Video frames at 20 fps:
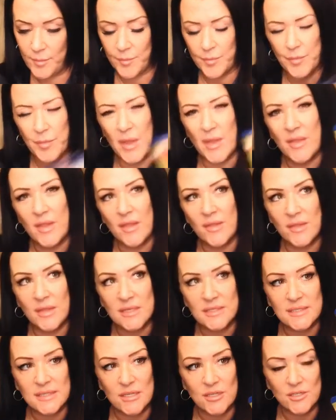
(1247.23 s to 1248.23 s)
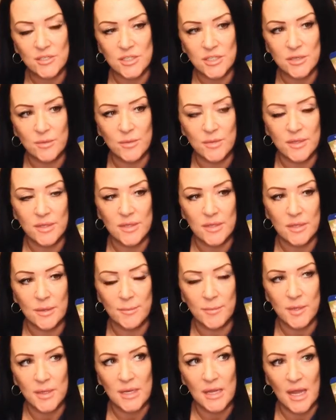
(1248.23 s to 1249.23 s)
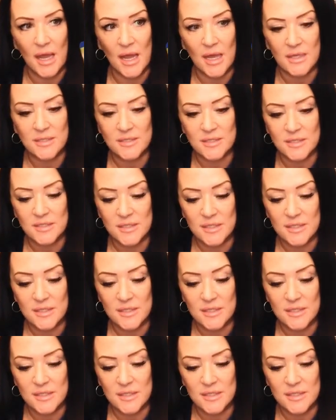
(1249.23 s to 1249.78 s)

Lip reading: then this energy I'm going to ask